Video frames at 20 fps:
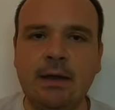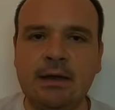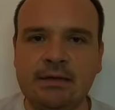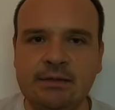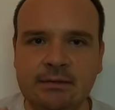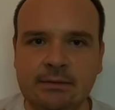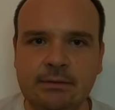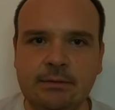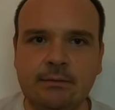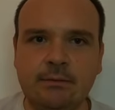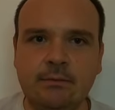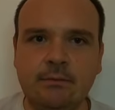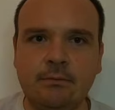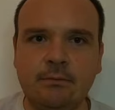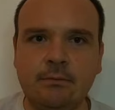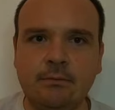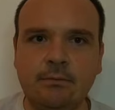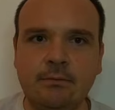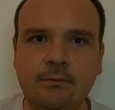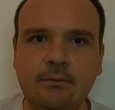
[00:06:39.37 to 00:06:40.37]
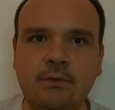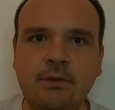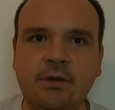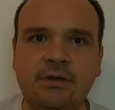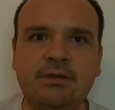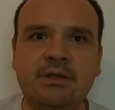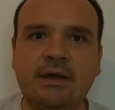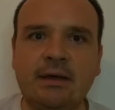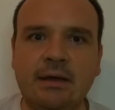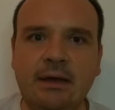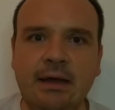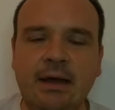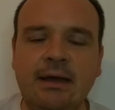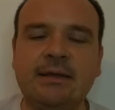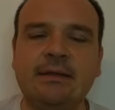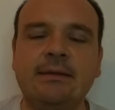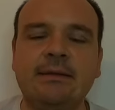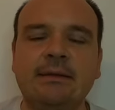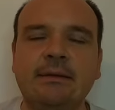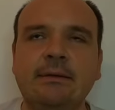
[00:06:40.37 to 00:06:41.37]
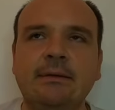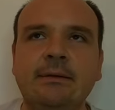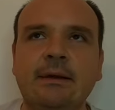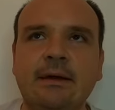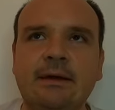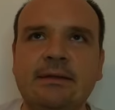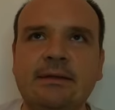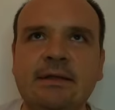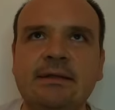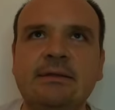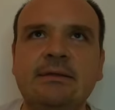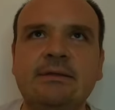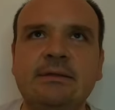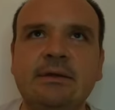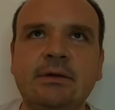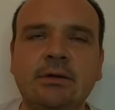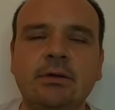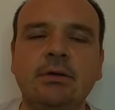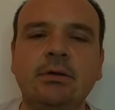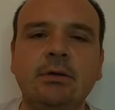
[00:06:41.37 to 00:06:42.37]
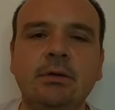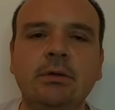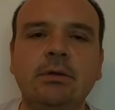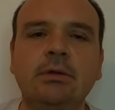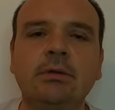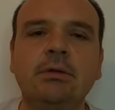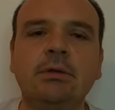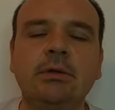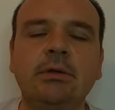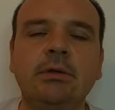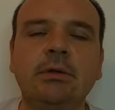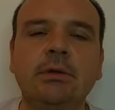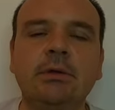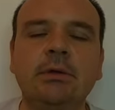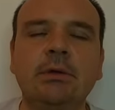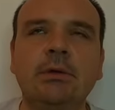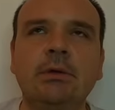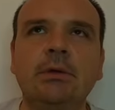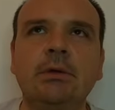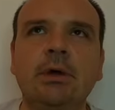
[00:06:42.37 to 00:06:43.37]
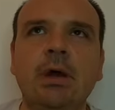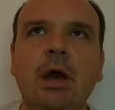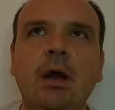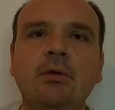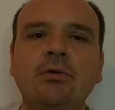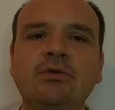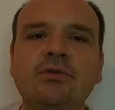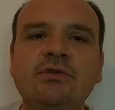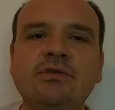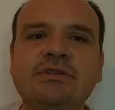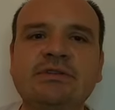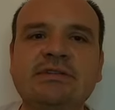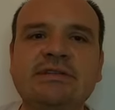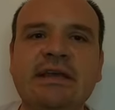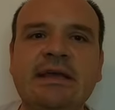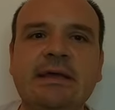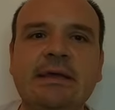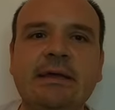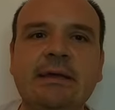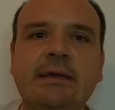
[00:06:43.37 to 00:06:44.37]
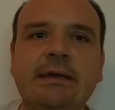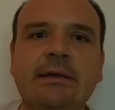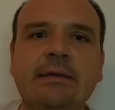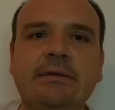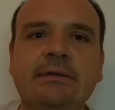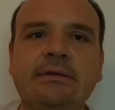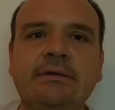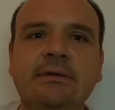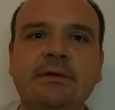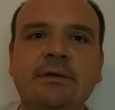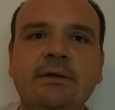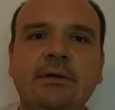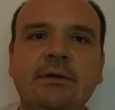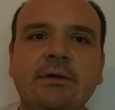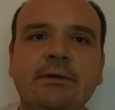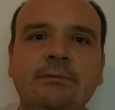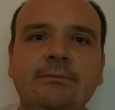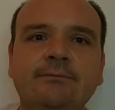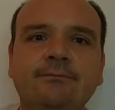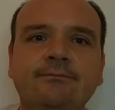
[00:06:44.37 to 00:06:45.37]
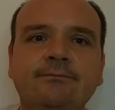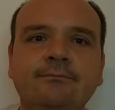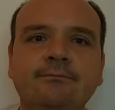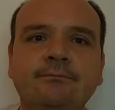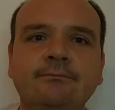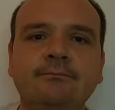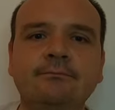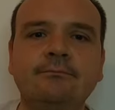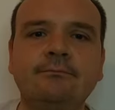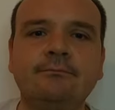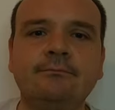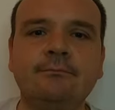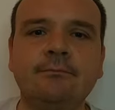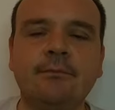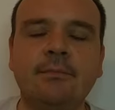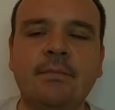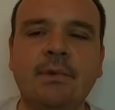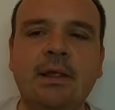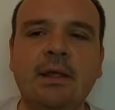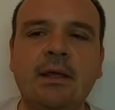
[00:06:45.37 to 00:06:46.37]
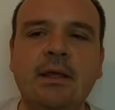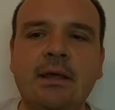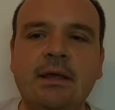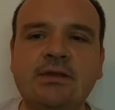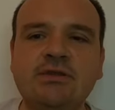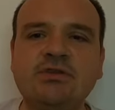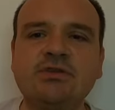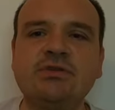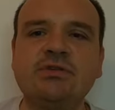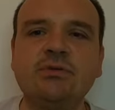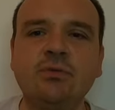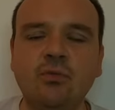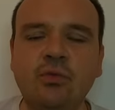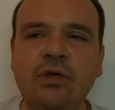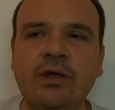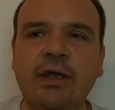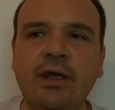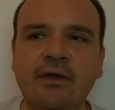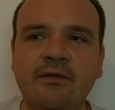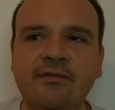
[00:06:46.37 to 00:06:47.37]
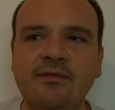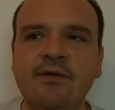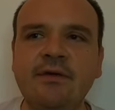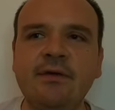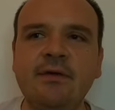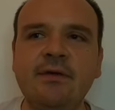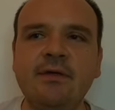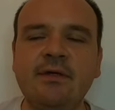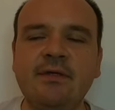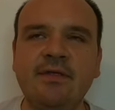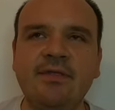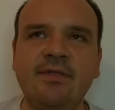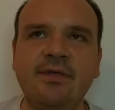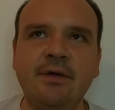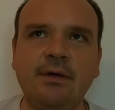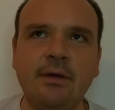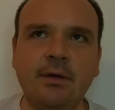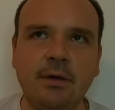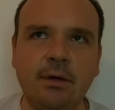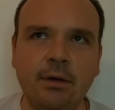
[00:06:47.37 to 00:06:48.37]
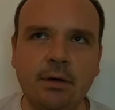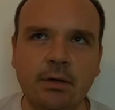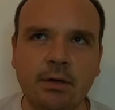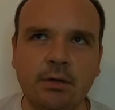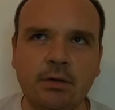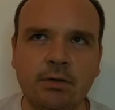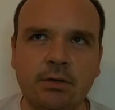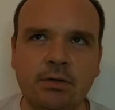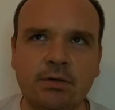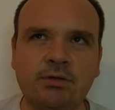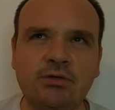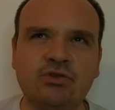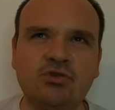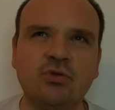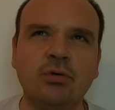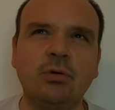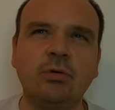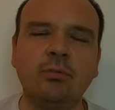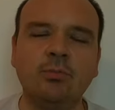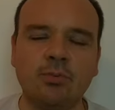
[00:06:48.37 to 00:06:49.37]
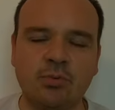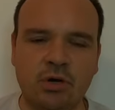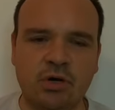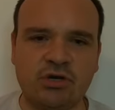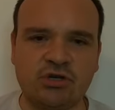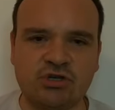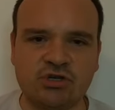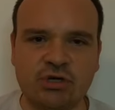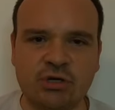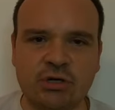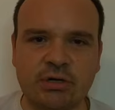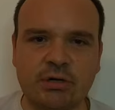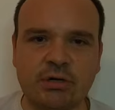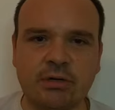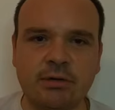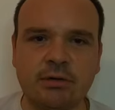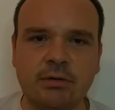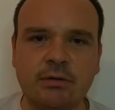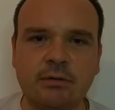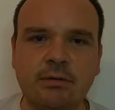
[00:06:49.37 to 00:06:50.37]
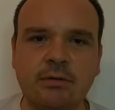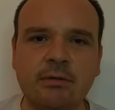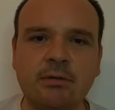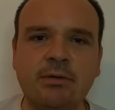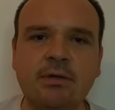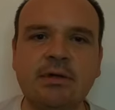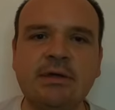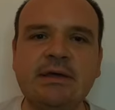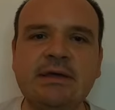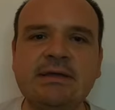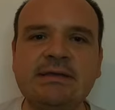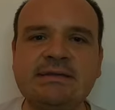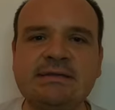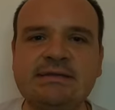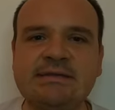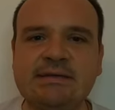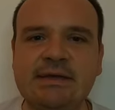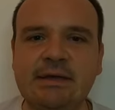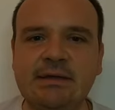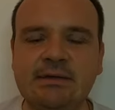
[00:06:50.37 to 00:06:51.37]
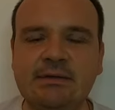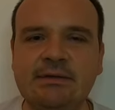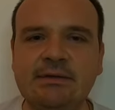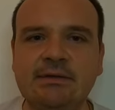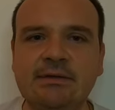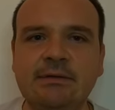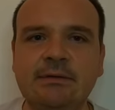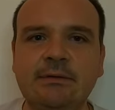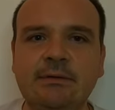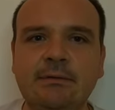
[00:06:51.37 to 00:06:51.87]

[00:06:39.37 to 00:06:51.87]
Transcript: I, not I, identical, how to say it, uh, as we have uh, the control pressure set